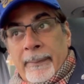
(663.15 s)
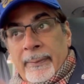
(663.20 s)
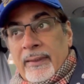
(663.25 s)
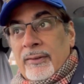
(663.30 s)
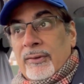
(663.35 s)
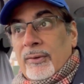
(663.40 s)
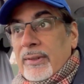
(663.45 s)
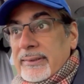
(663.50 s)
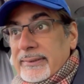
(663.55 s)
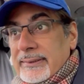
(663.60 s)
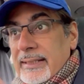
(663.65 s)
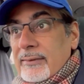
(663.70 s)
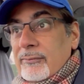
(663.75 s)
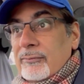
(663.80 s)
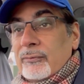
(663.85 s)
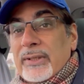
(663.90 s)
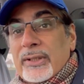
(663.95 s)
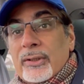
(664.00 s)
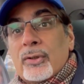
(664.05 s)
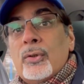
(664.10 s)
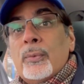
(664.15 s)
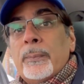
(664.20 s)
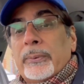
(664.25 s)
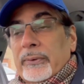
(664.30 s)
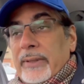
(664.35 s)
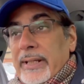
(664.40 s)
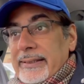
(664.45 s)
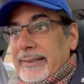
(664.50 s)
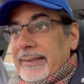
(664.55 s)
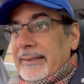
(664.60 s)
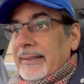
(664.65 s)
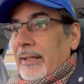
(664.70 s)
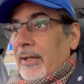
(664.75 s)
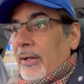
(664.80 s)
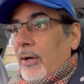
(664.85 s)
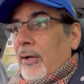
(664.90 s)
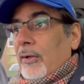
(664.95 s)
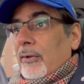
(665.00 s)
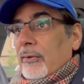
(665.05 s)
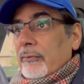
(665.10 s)
So it's then recuperating
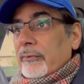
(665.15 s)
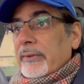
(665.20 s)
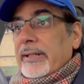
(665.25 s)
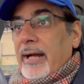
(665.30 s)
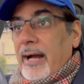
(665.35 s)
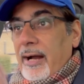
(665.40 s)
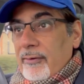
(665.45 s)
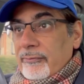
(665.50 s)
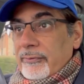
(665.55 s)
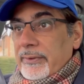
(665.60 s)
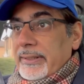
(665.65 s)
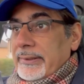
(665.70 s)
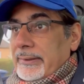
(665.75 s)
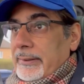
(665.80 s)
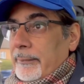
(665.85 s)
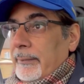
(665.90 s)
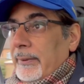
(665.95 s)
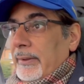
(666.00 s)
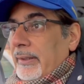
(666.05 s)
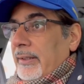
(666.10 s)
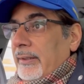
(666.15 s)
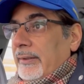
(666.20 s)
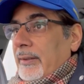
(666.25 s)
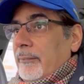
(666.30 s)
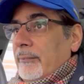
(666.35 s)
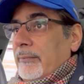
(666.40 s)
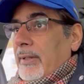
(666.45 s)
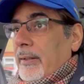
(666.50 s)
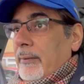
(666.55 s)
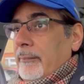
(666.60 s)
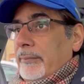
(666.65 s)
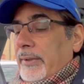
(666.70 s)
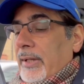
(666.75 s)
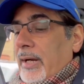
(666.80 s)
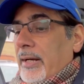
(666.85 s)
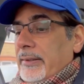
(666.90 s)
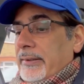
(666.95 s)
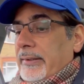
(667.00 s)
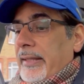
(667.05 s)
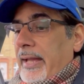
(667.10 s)
or recovering some
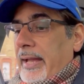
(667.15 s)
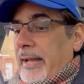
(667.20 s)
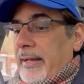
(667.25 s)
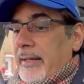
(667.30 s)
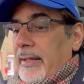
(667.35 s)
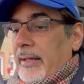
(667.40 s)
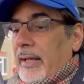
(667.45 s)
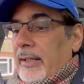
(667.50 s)
charge there.